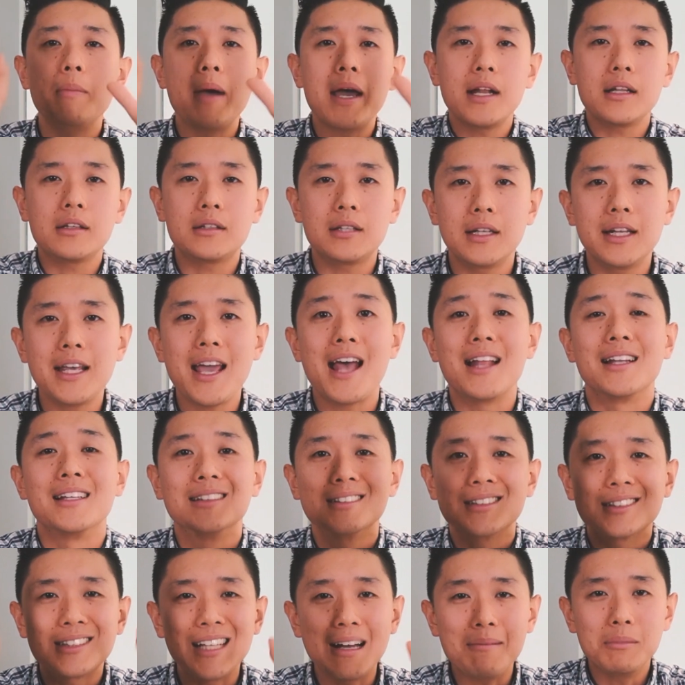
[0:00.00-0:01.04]
made it to the end.
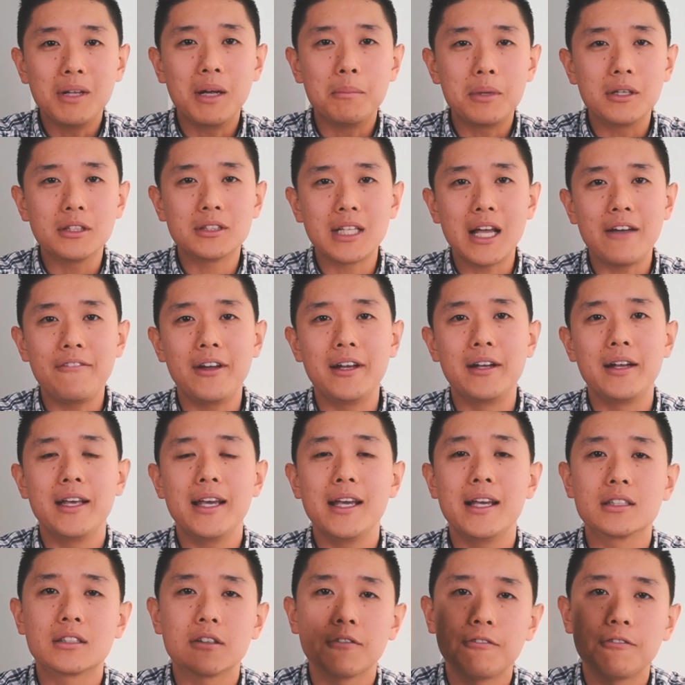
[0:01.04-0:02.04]
Step number 7 is